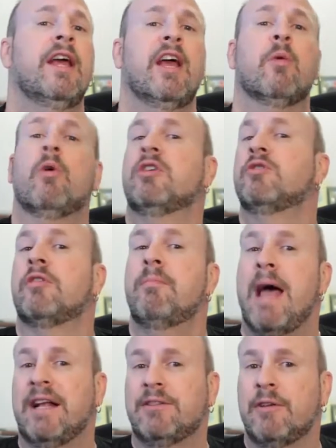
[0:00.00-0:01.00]
It works with
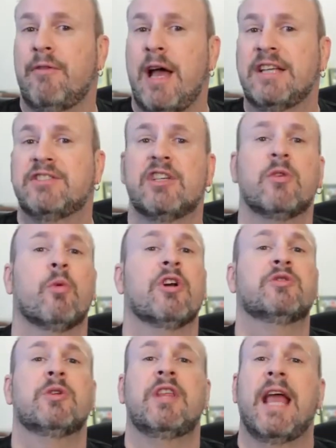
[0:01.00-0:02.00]
Mac devices, it
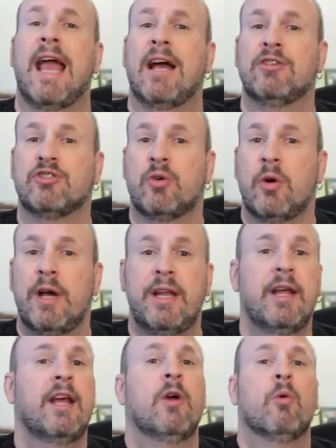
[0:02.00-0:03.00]
works with the
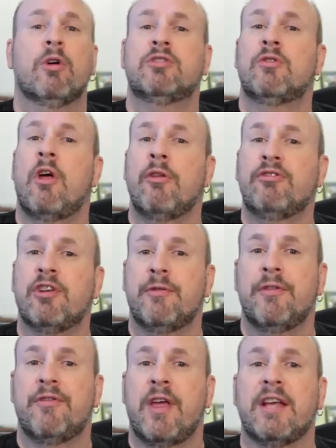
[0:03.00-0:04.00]
Android, works with all those
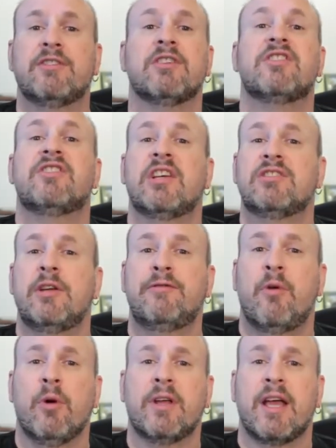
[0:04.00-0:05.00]
different things. It's
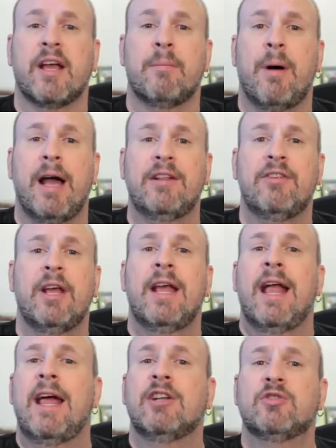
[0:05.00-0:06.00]
64 gigabytes,
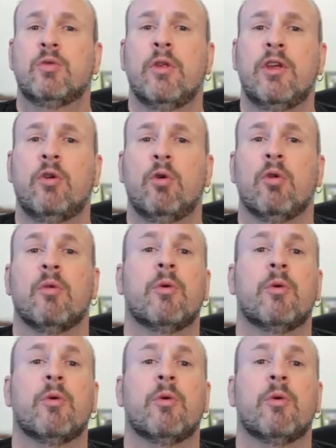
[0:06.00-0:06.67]
and it's really cool.